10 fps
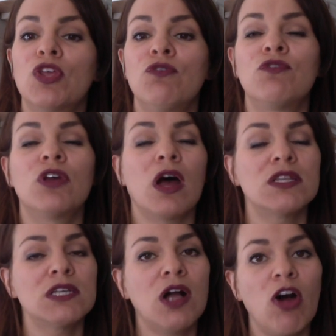you've got
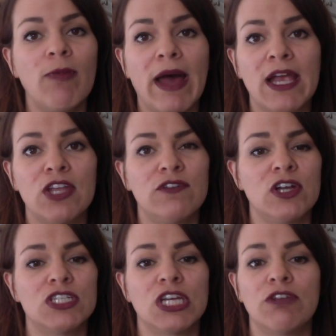to call back and you've got to